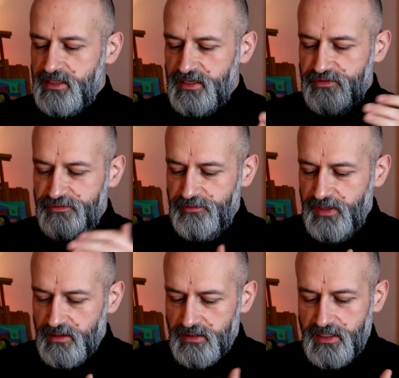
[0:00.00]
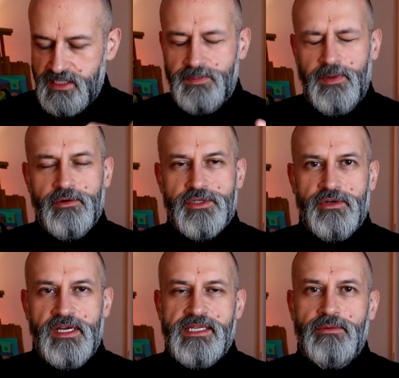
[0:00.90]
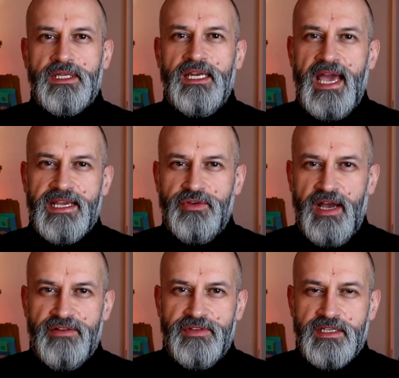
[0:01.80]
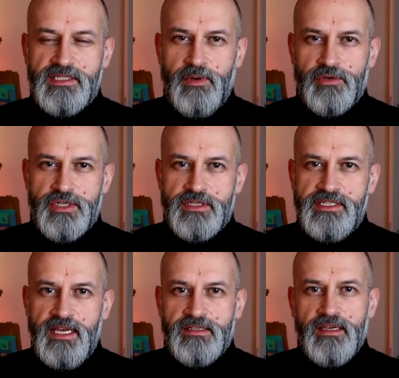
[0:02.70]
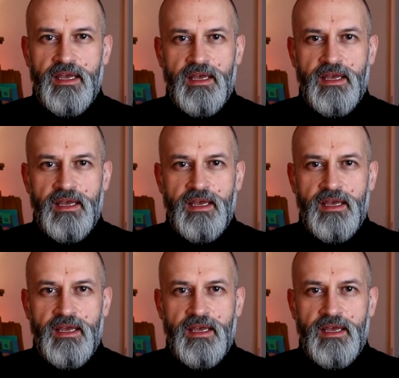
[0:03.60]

configure the exposure as I would like to have the exposure set,